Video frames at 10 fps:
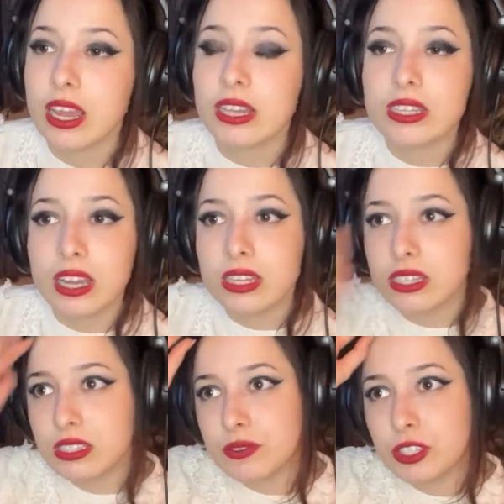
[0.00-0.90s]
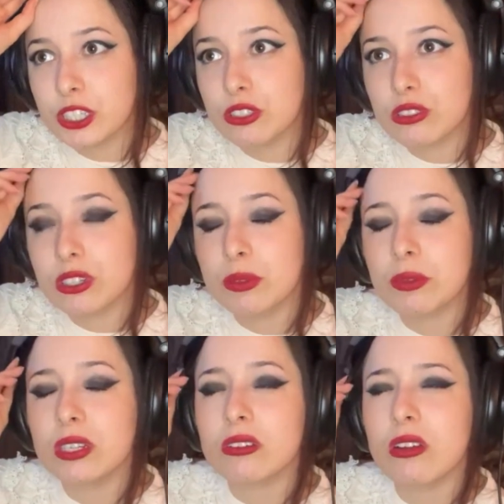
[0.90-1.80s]
and yeah, it is very disturbing,
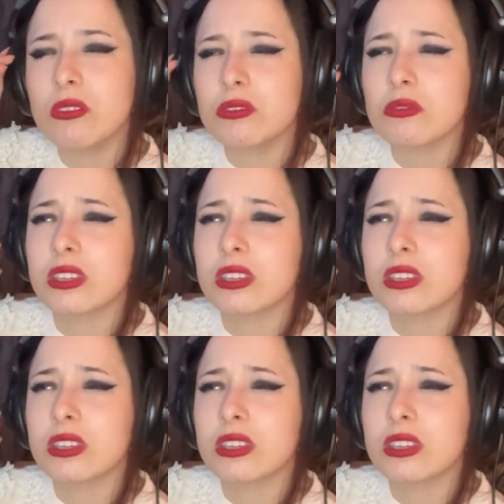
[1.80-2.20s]
but it's also